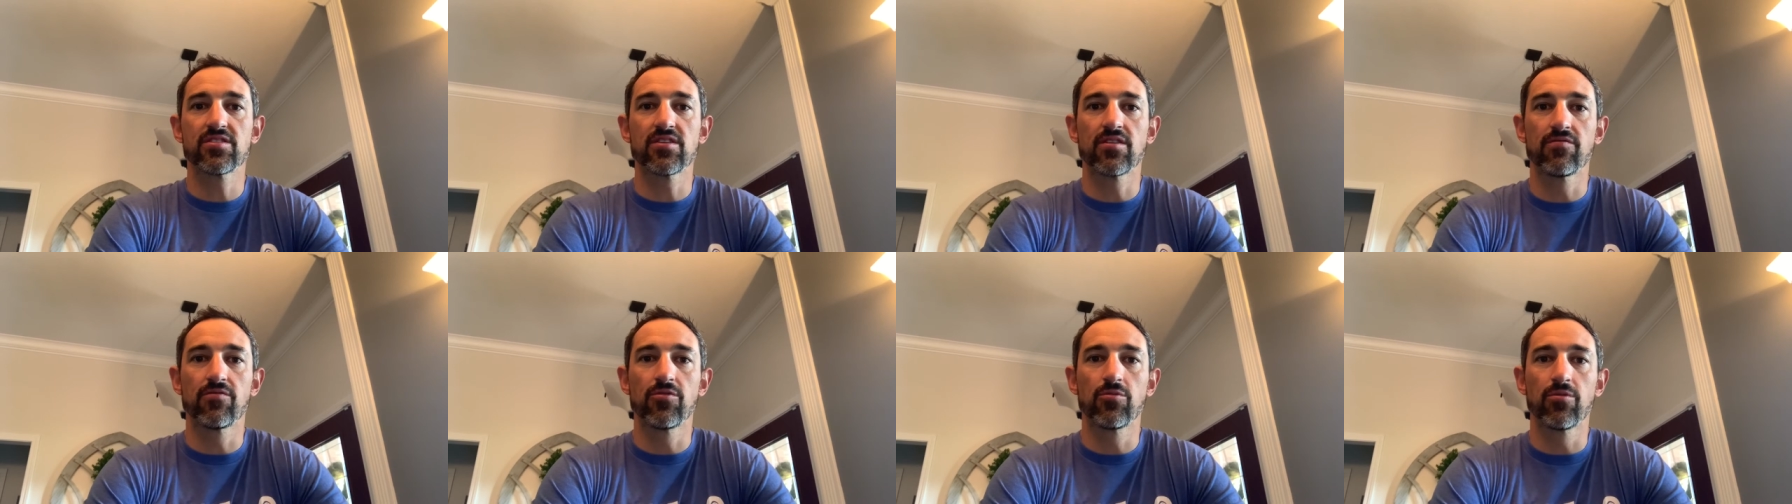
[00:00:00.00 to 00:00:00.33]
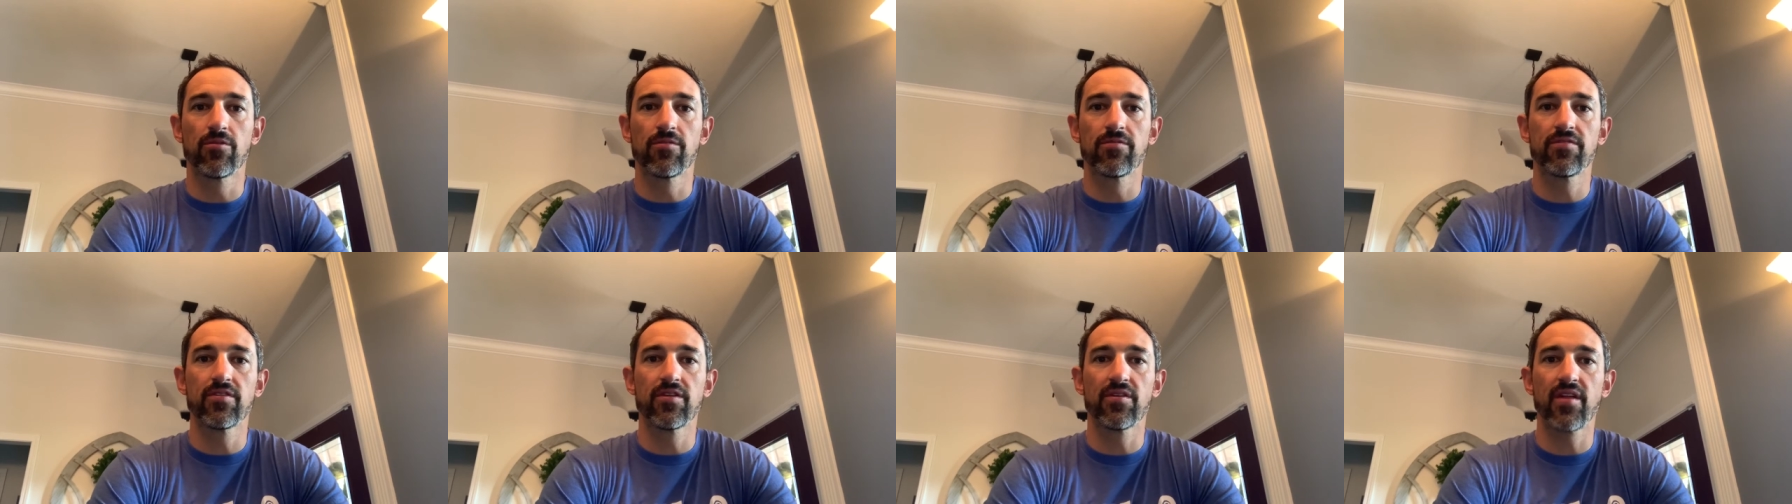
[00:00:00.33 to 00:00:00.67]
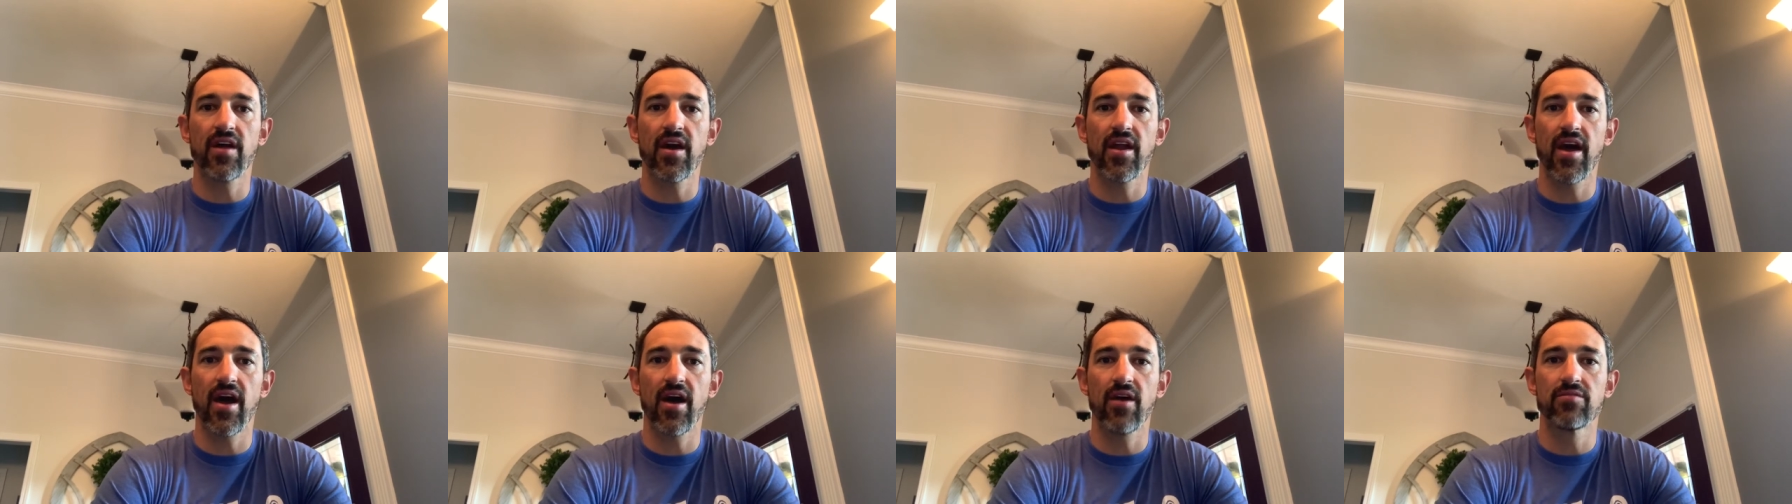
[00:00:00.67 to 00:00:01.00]
If you will fill
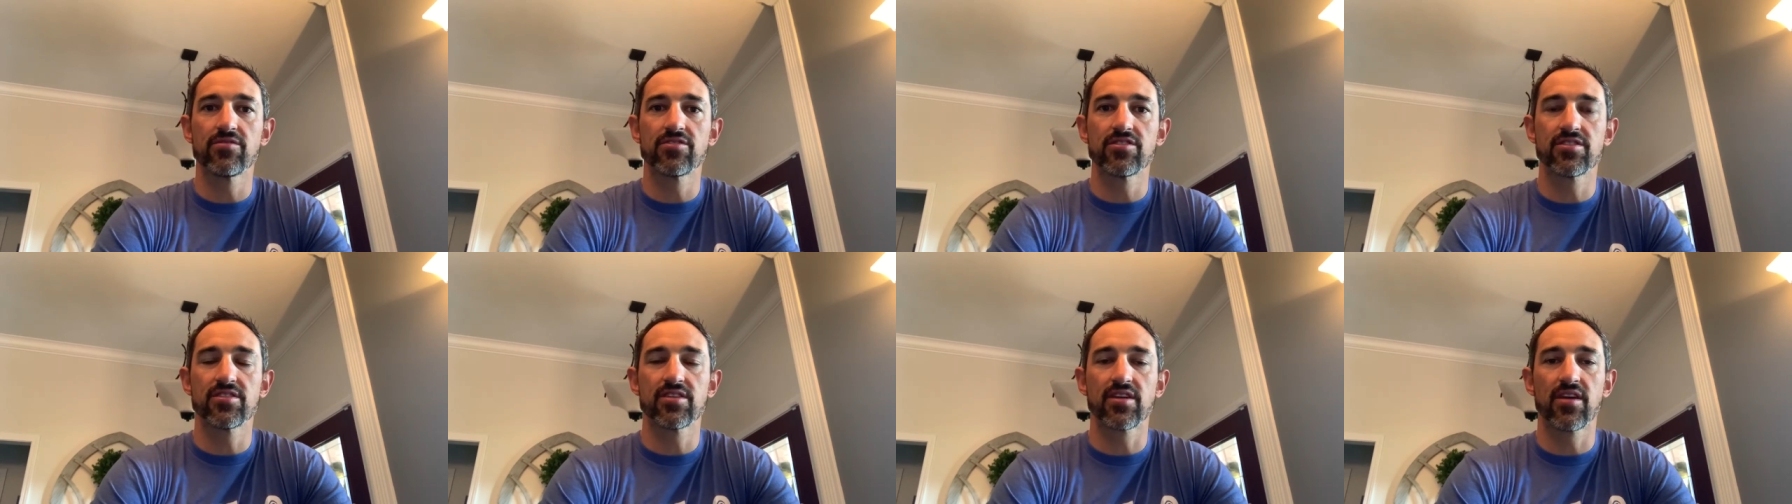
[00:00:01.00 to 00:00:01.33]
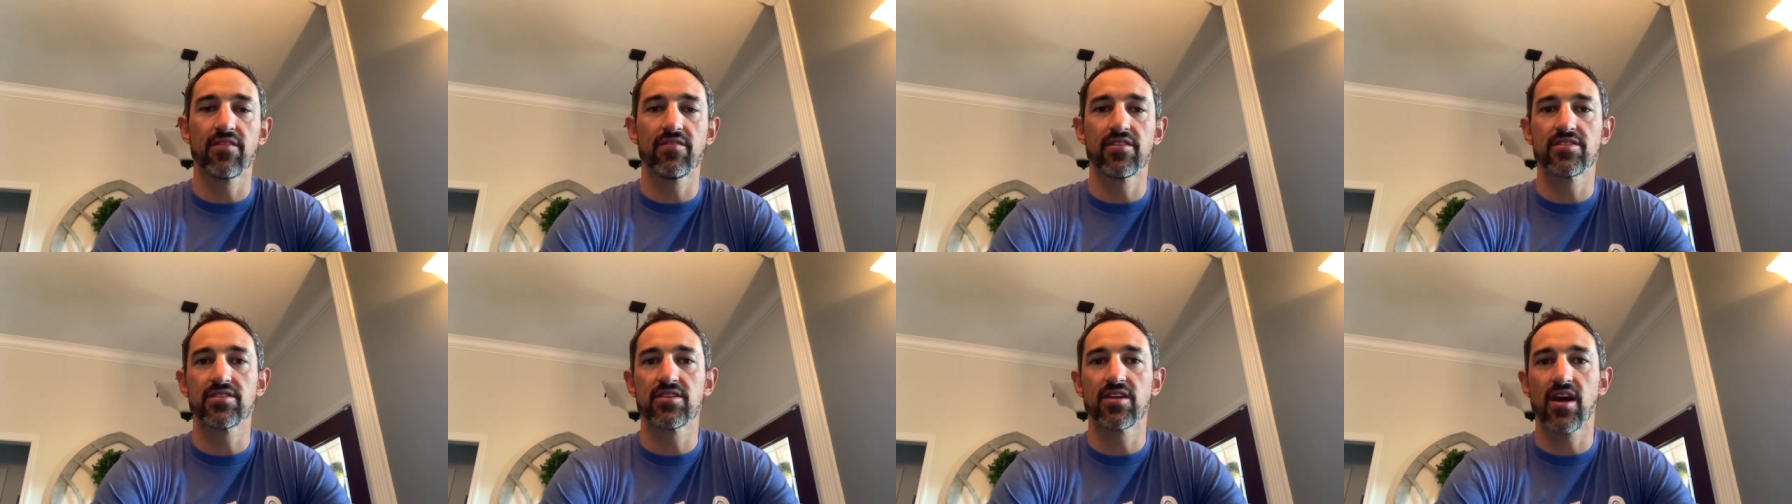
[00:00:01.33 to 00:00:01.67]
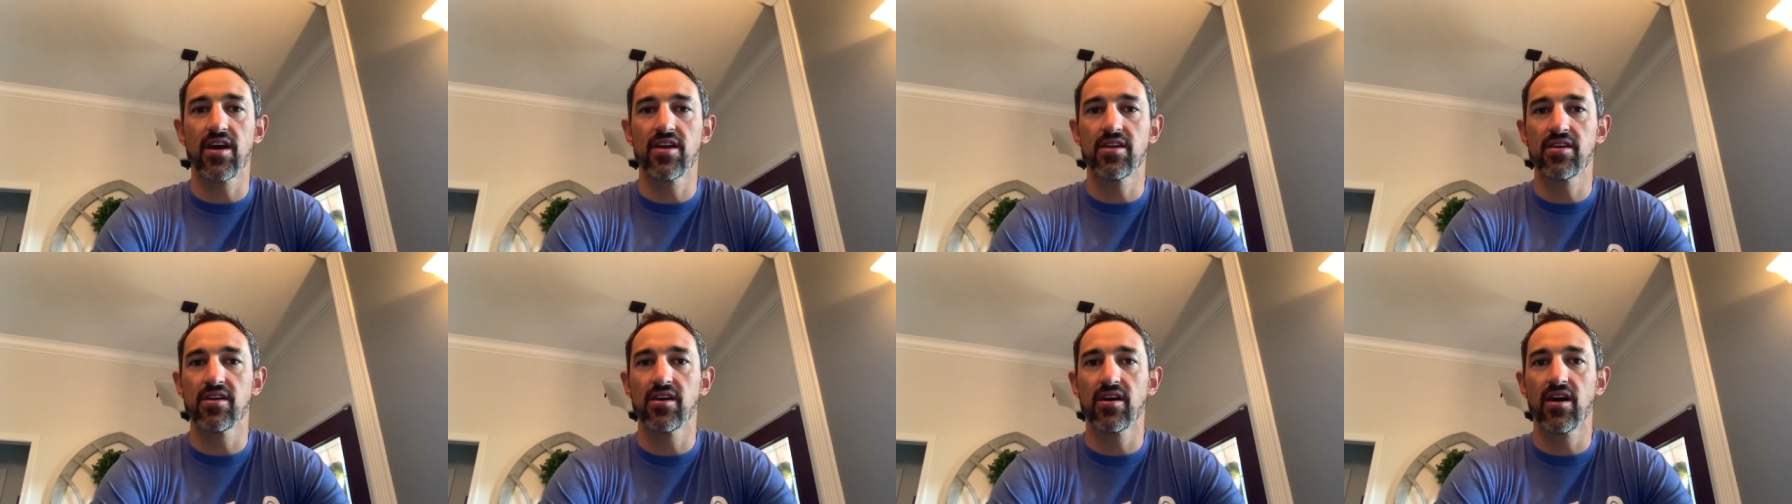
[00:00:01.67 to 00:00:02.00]
that out just to give us an
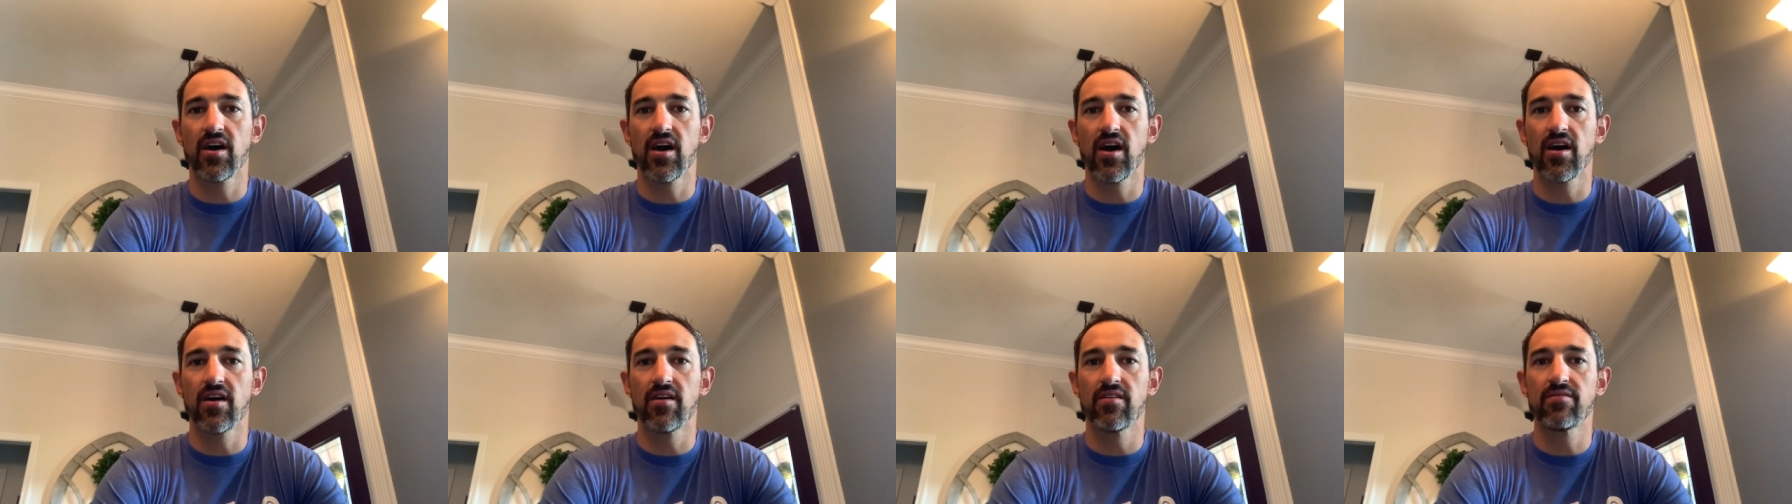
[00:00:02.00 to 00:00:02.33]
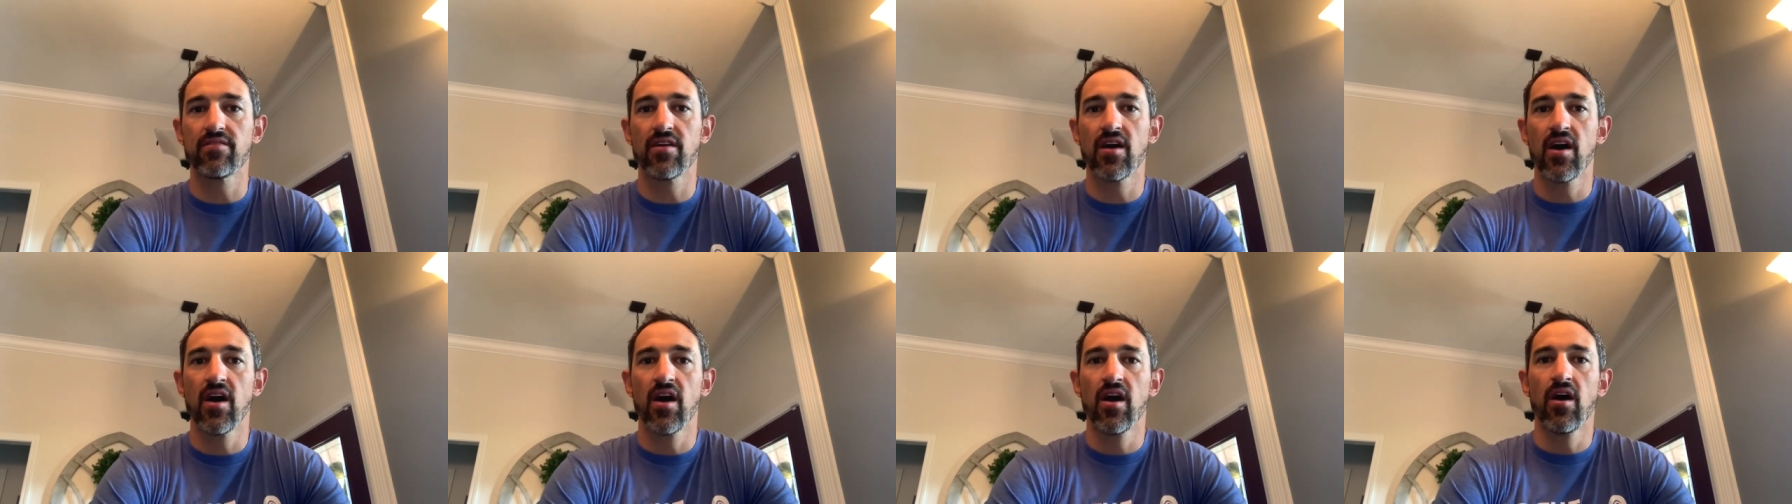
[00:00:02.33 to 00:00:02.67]
idea of